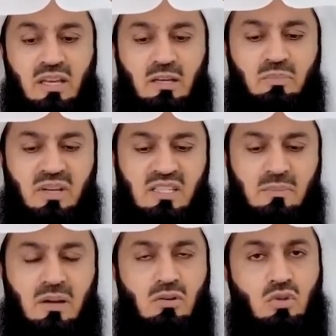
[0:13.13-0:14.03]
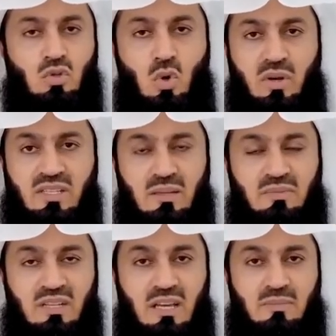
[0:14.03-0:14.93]
It brings about joy
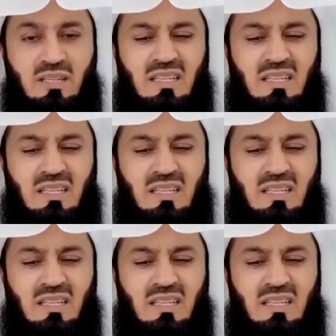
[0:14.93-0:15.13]
sometimes.